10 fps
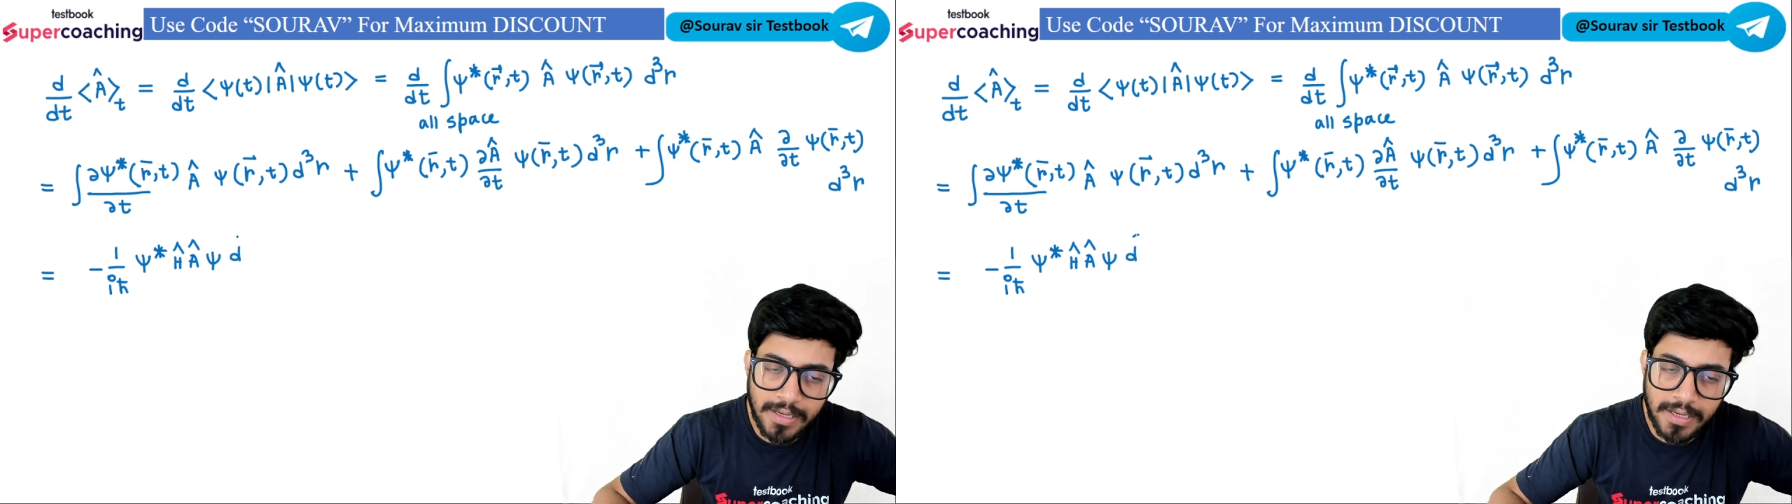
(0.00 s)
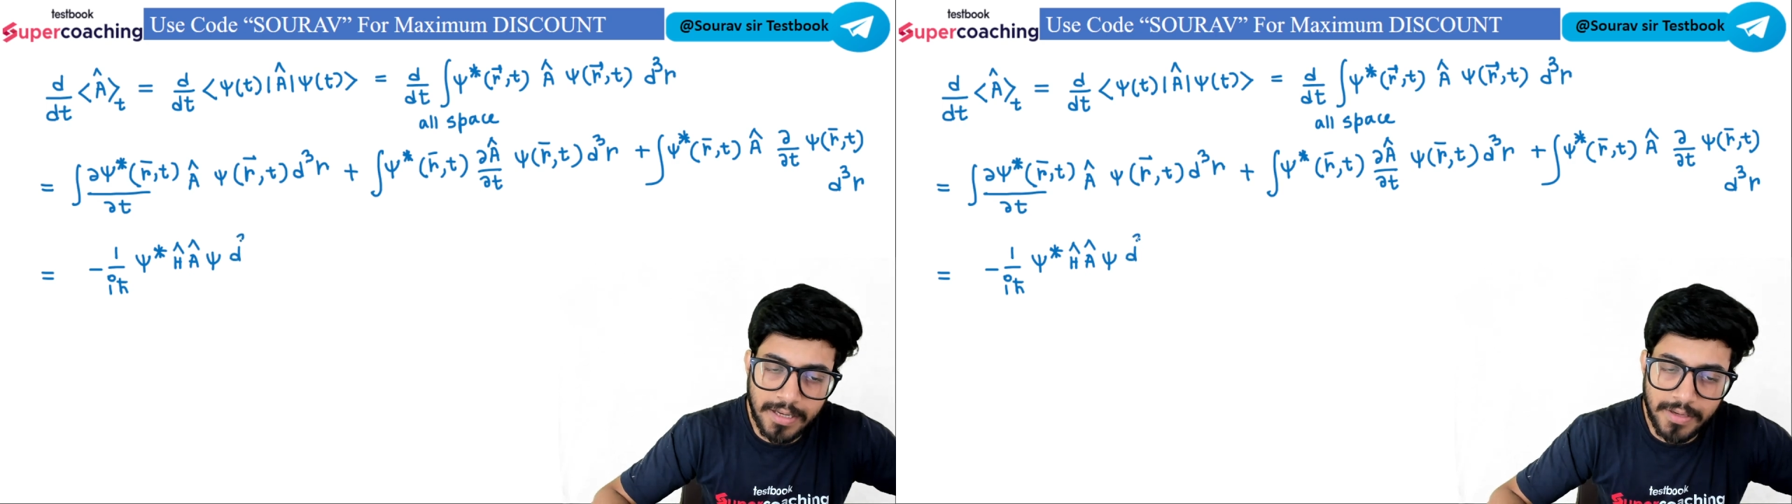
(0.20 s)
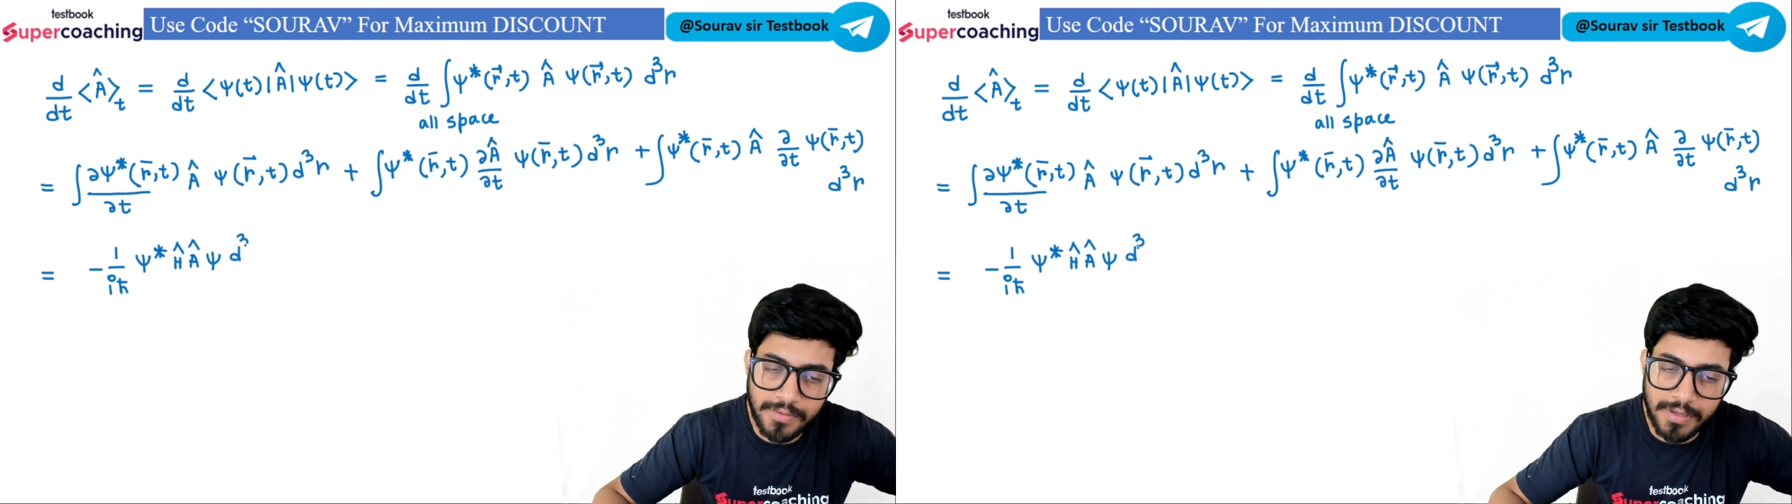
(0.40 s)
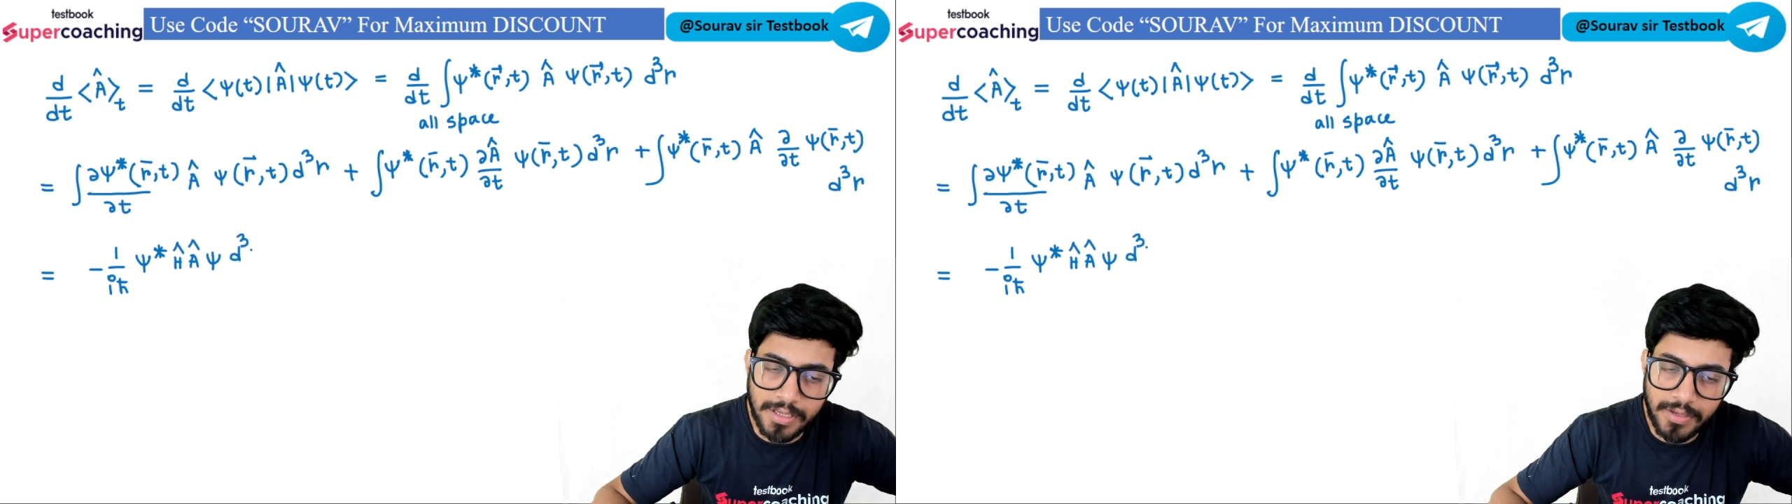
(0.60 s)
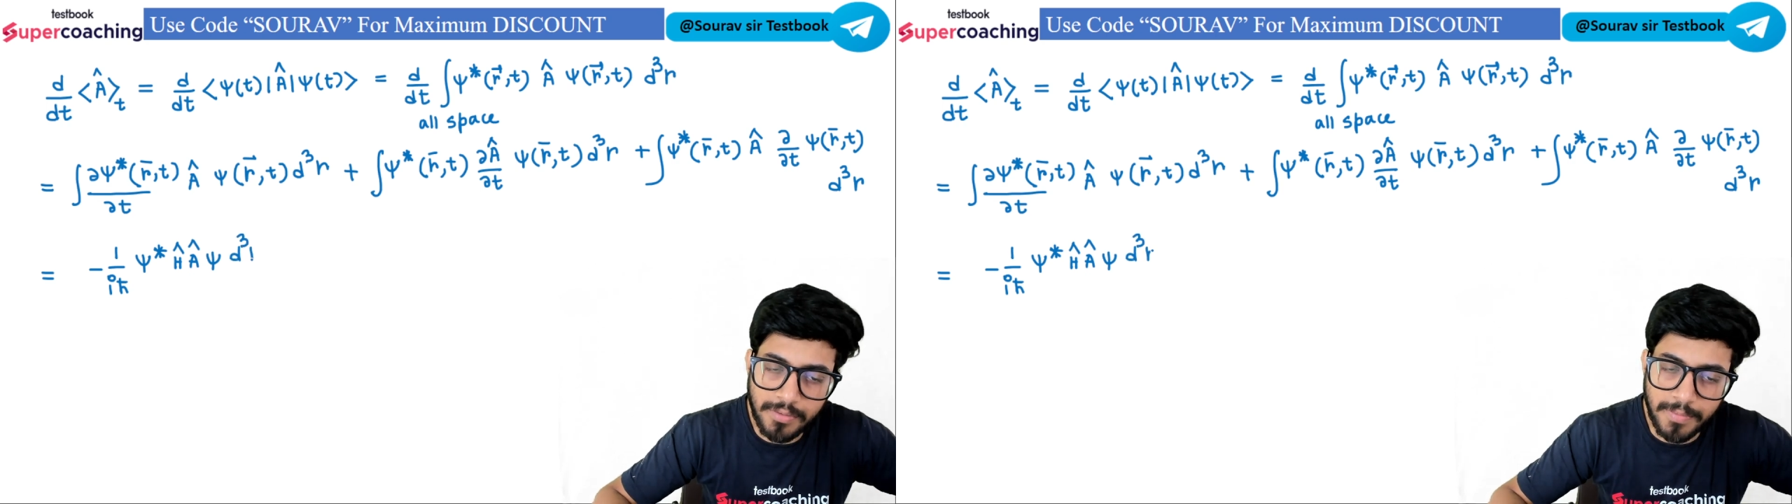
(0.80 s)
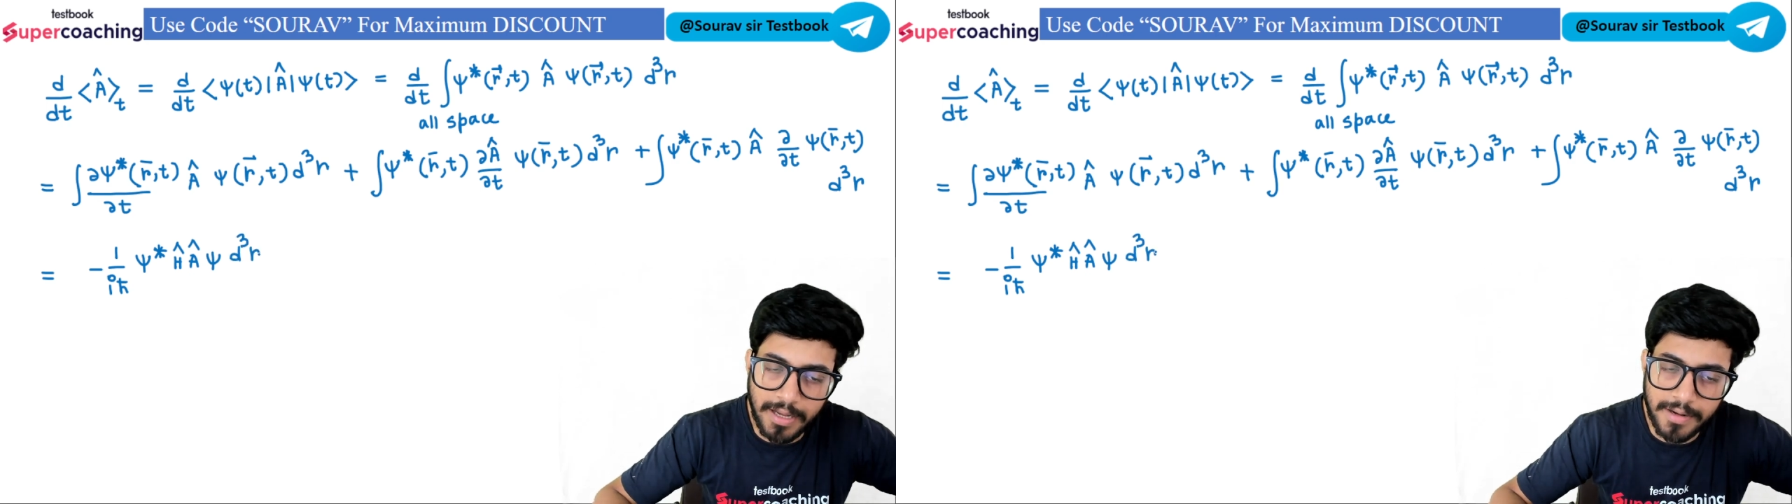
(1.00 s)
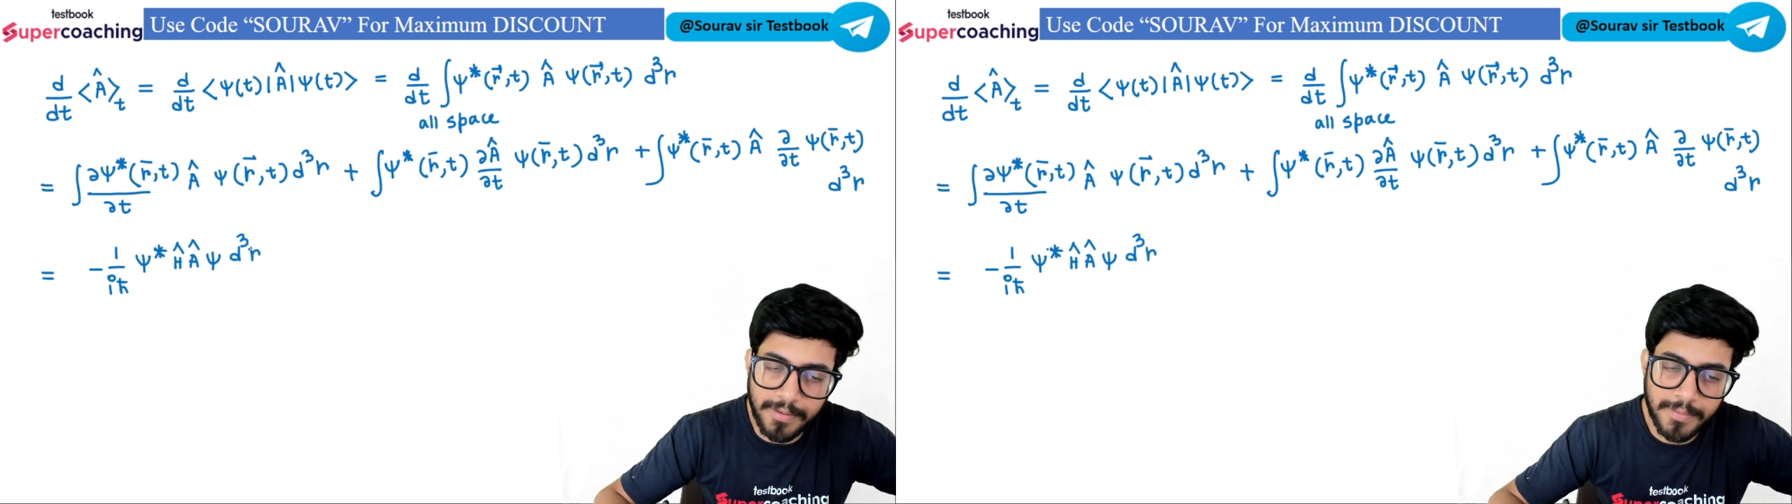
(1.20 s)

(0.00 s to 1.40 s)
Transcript: into dq bar